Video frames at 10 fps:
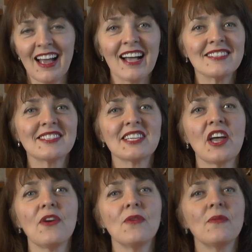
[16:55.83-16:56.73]
And
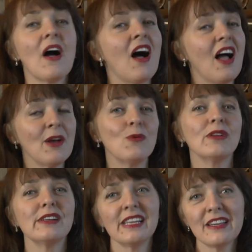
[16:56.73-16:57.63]
so I
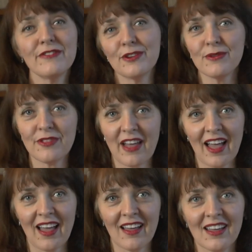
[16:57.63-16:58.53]
will leave you
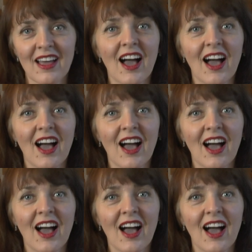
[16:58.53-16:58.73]
there